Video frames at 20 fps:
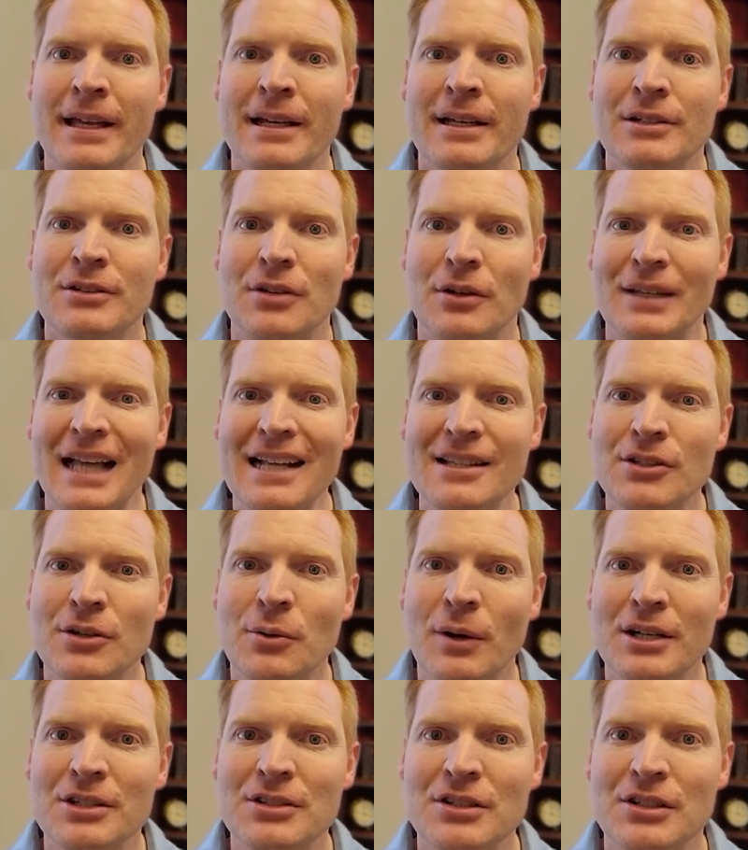So that's
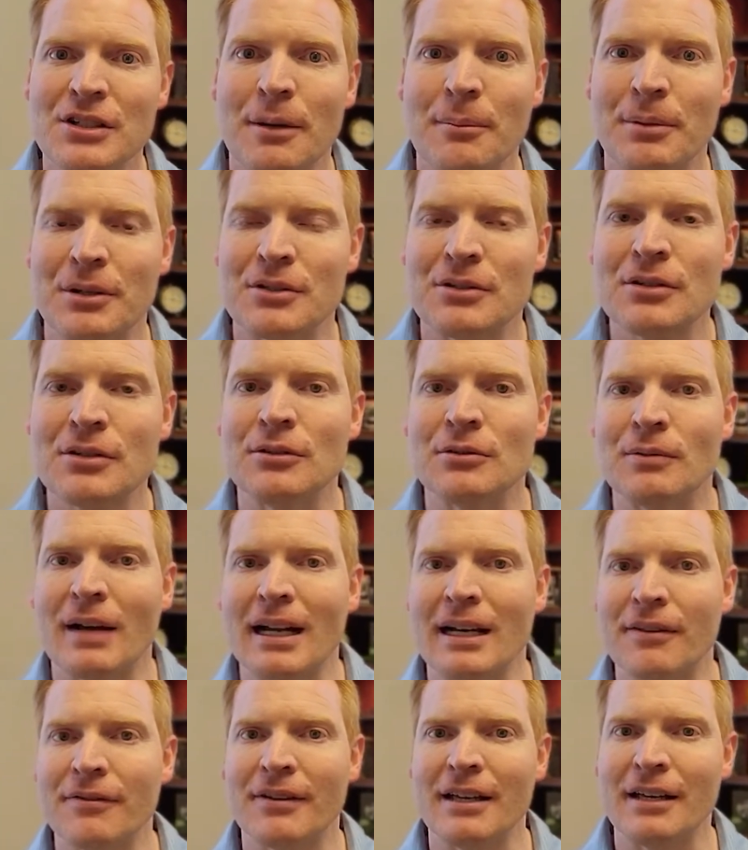question number 2, right?
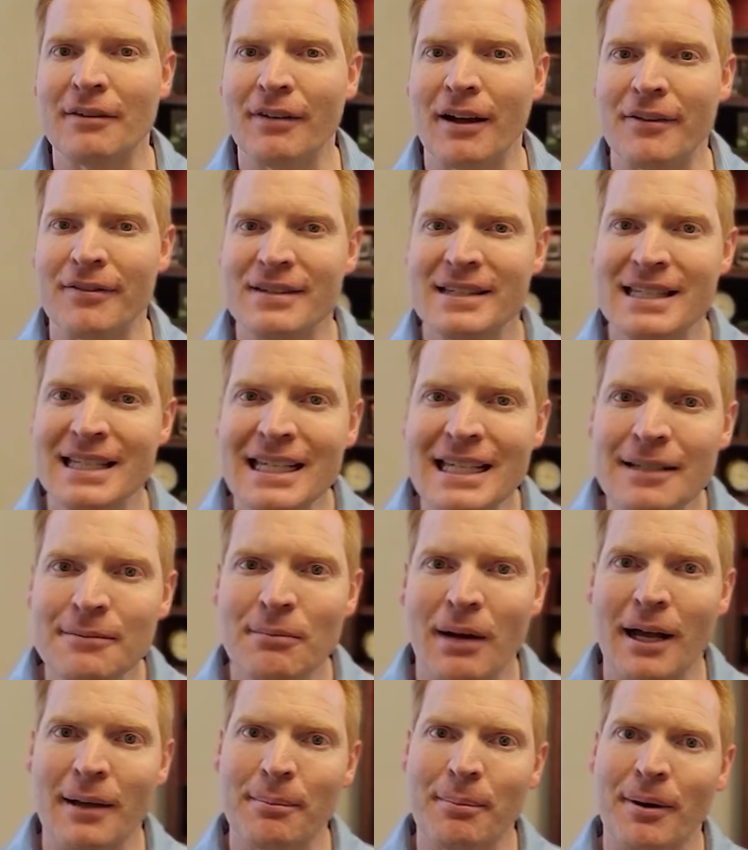If I've seen
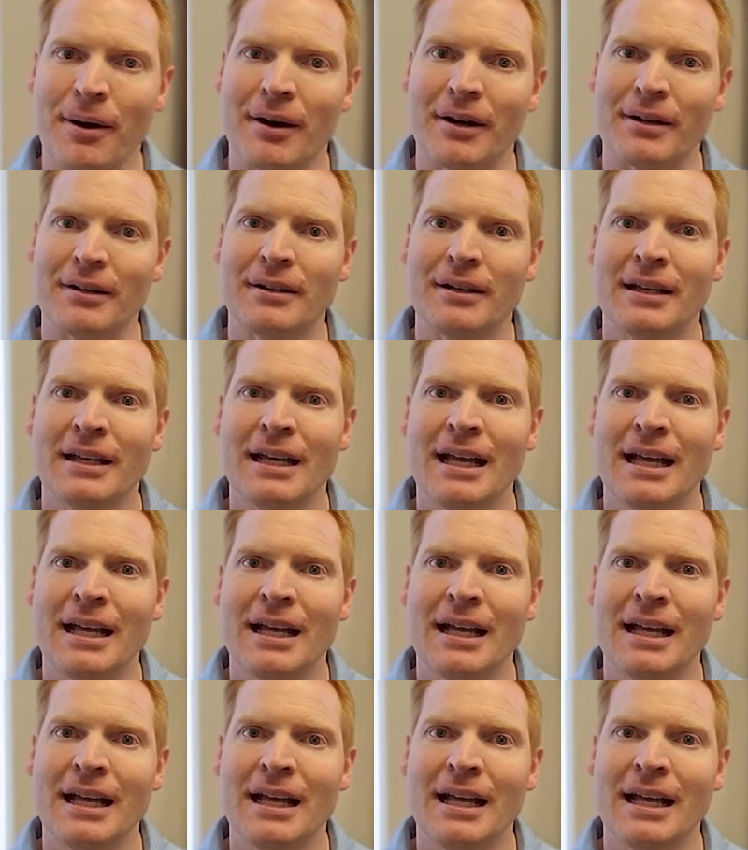my part,